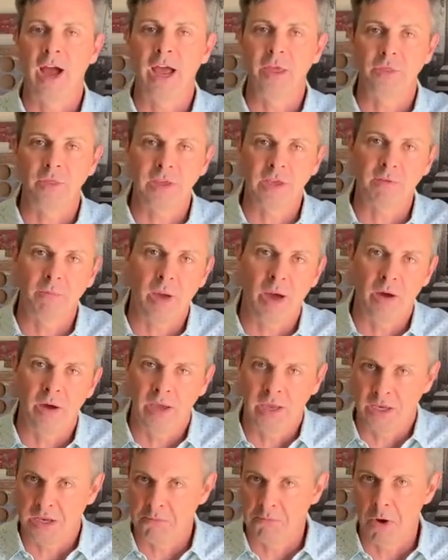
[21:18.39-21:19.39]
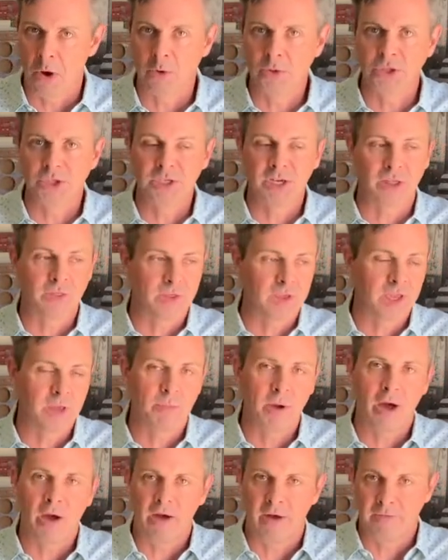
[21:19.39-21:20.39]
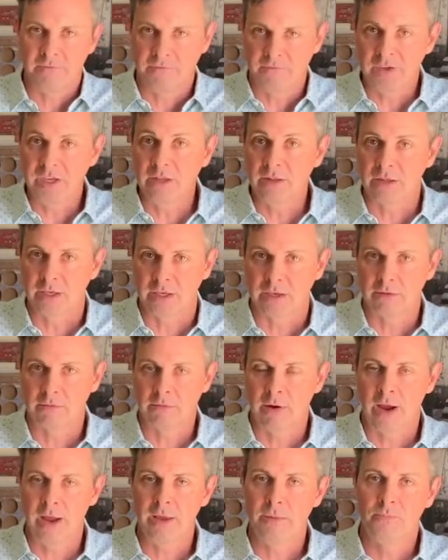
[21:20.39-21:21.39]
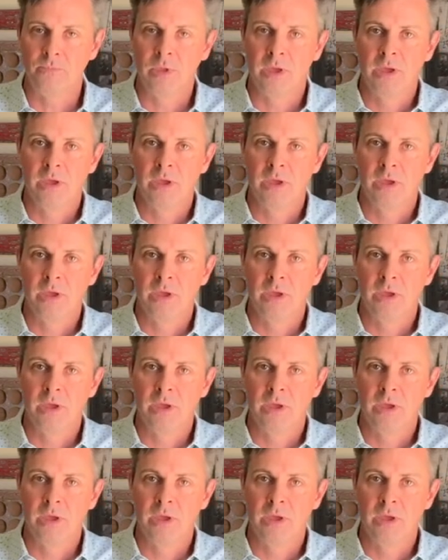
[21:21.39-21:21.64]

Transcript: I think about an emotion, I think about a feeling, right?